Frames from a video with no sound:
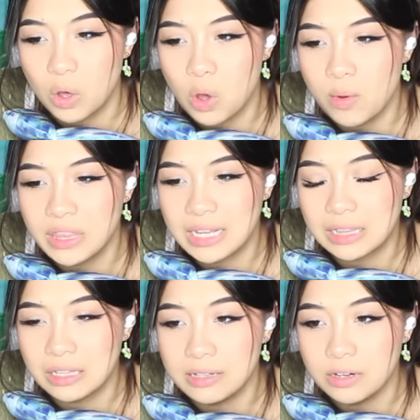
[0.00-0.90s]
Oh, and the
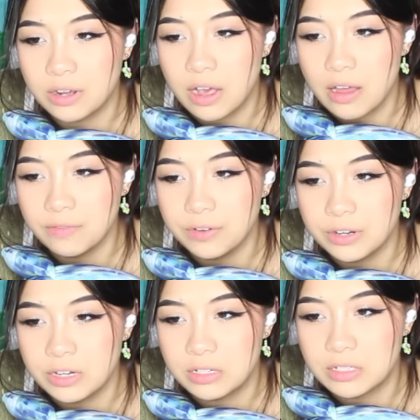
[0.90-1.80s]
glitter
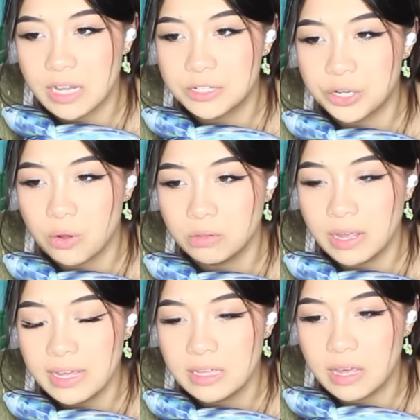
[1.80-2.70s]
Converse. I don't
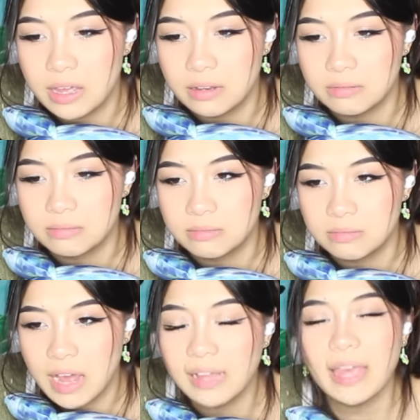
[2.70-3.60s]
like it.
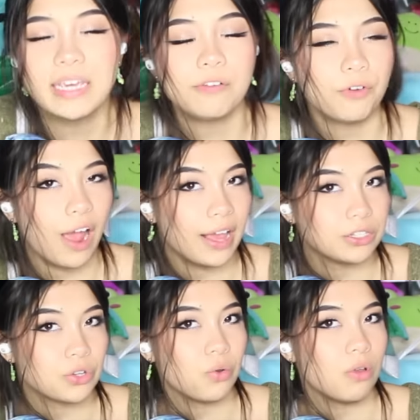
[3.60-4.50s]
I like it for high
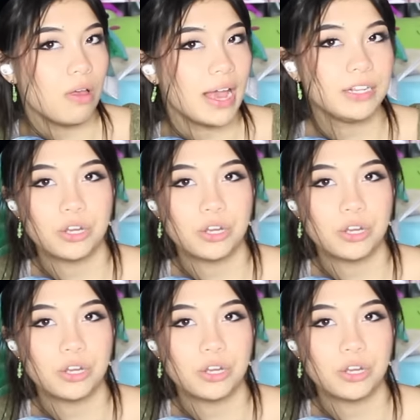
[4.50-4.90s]
school. I